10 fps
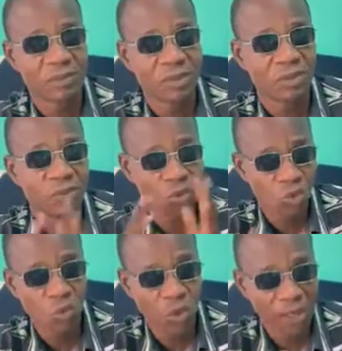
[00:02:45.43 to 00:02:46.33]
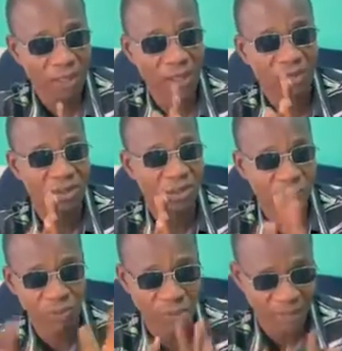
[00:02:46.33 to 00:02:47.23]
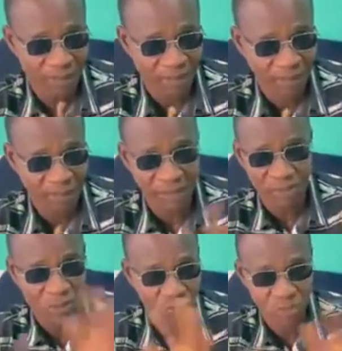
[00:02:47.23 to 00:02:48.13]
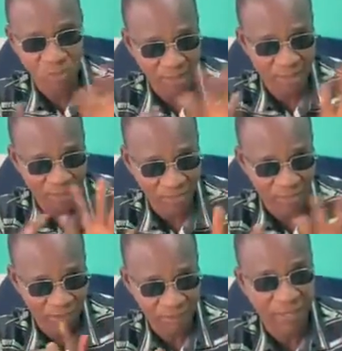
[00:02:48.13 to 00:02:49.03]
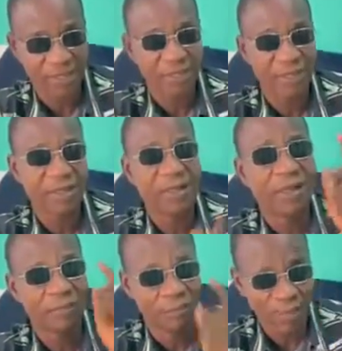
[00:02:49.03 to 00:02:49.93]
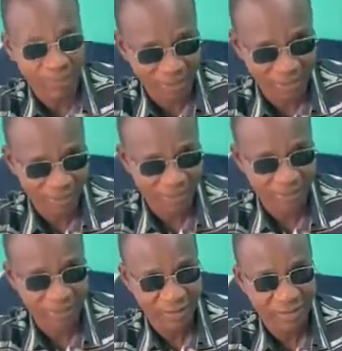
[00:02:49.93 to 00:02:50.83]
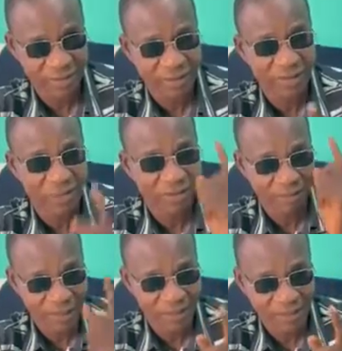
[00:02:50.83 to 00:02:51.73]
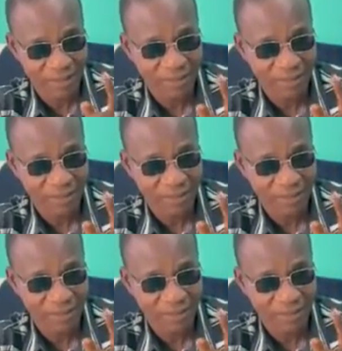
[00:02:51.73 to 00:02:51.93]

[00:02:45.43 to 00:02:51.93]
No one can dispute that. There's no any doubt about that. But